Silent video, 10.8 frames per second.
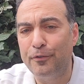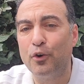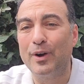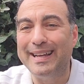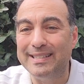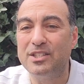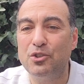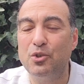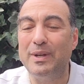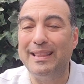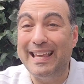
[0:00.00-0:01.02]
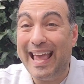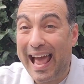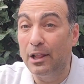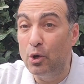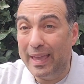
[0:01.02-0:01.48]
for instituting the
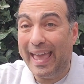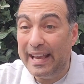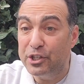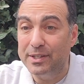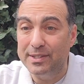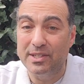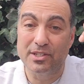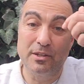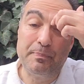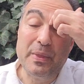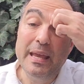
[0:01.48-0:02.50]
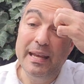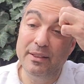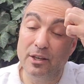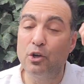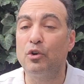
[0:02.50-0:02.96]
allocation system
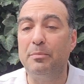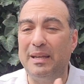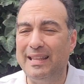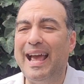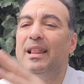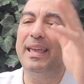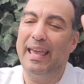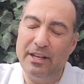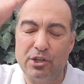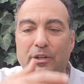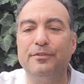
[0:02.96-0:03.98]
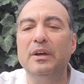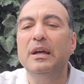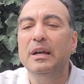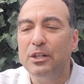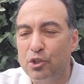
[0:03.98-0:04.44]
in the Caribbean, the allocation of
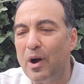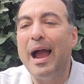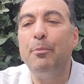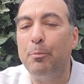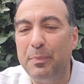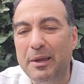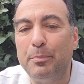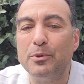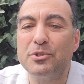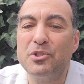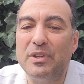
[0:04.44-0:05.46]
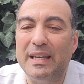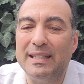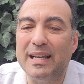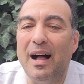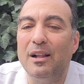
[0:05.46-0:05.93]
tribal peoples to
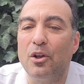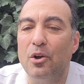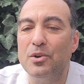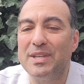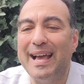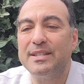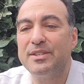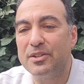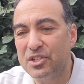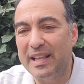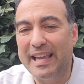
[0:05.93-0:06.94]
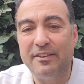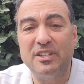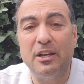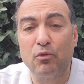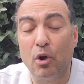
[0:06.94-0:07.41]
the Hidalgos as their
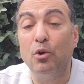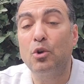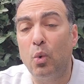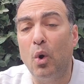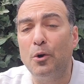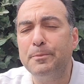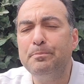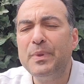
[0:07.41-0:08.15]
slaves. He wrote, quote,